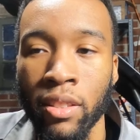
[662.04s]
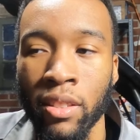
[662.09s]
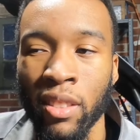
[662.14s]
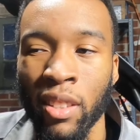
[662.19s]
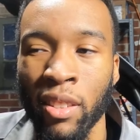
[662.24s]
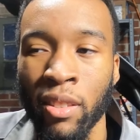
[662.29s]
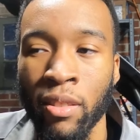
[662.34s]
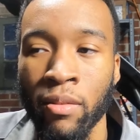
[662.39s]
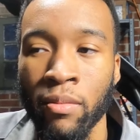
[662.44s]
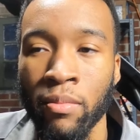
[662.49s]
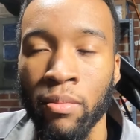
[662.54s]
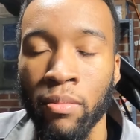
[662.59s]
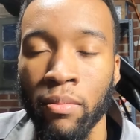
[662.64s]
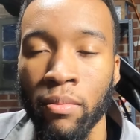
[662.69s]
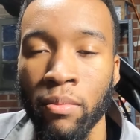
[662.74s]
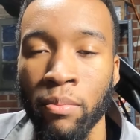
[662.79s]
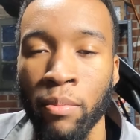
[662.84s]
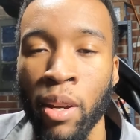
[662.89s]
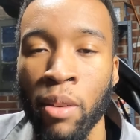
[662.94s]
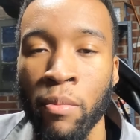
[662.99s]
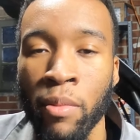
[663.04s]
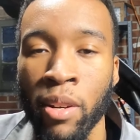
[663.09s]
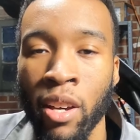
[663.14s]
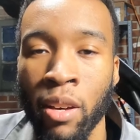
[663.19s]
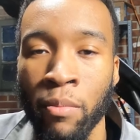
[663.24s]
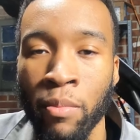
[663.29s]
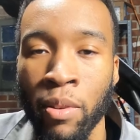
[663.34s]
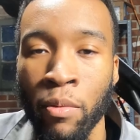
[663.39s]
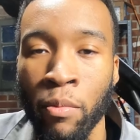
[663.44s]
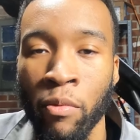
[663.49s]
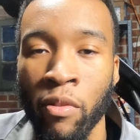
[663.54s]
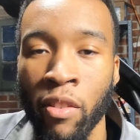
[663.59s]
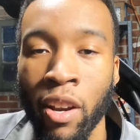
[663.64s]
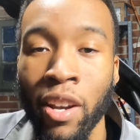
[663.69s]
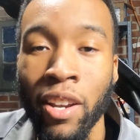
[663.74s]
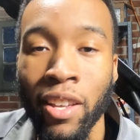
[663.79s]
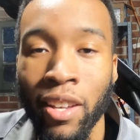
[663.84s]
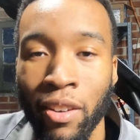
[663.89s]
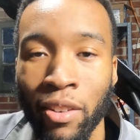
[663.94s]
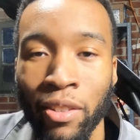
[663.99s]
So you may or may not be
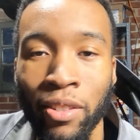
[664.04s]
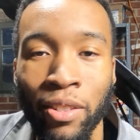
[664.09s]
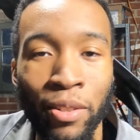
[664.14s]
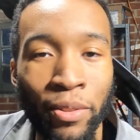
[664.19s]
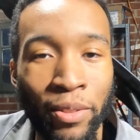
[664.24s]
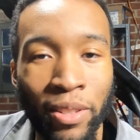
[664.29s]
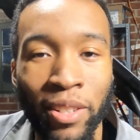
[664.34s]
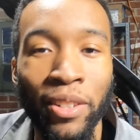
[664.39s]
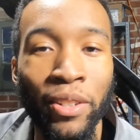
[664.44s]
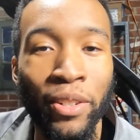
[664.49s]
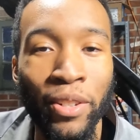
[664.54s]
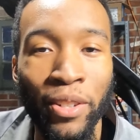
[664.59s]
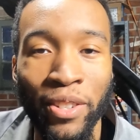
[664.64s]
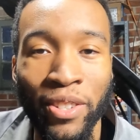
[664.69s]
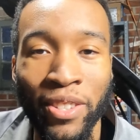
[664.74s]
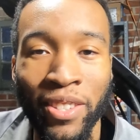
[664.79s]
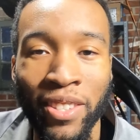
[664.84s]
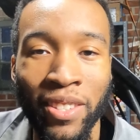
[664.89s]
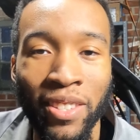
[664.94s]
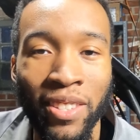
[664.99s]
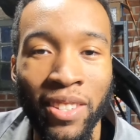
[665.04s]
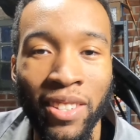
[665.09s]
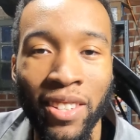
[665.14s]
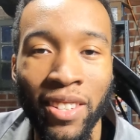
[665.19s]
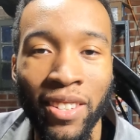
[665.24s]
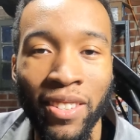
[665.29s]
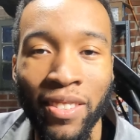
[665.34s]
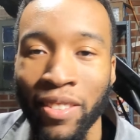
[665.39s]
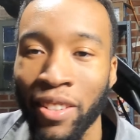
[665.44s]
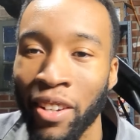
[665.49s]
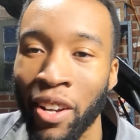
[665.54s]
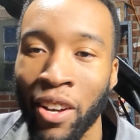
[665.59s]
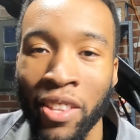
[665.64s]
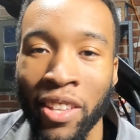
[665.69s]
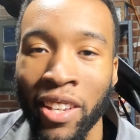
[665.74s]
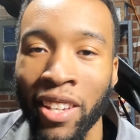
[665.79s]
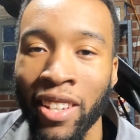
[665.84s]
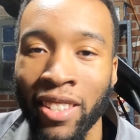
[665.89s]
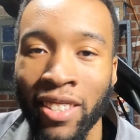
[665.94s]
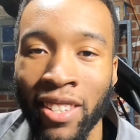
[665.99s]
running on 2 cylinders. And all
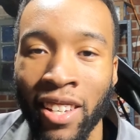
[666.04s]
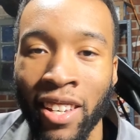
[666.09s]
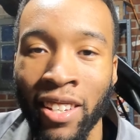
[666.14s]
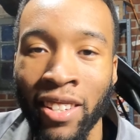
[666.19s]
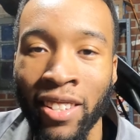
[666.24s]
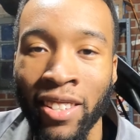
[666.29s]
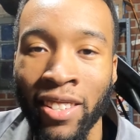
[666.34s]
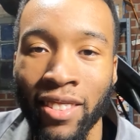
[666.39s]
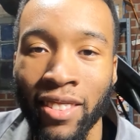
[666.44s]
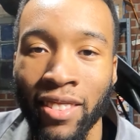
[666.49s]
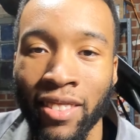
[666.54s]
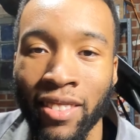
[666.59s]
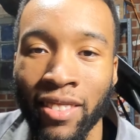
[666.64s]
they can say is,